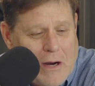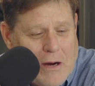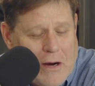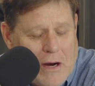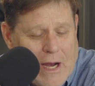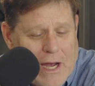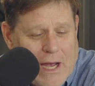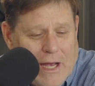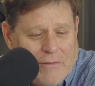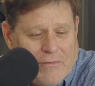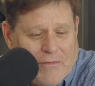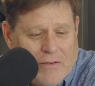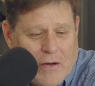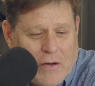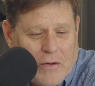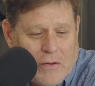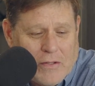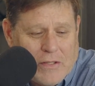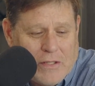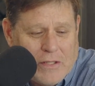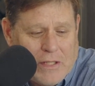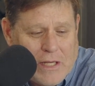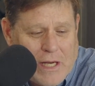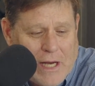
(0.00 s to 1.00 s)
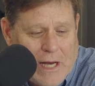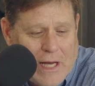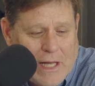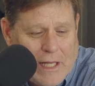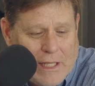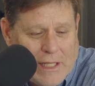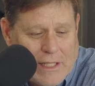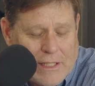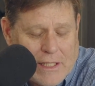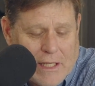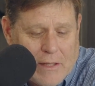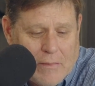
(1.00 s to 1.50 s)
All right, folks,
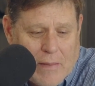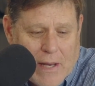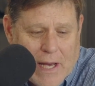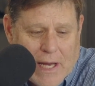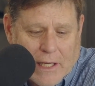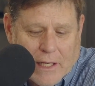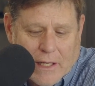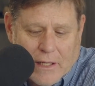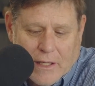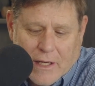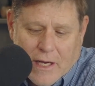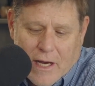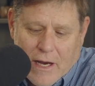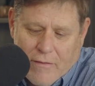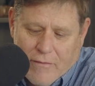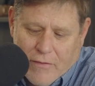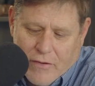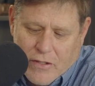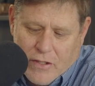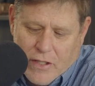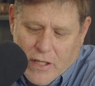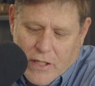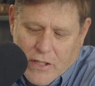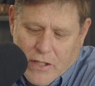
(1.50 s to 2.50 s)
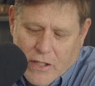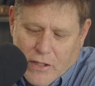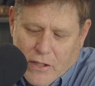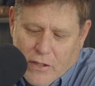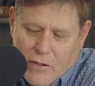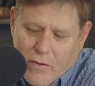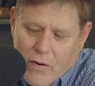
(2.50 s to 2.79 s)
let's get back to the conversation.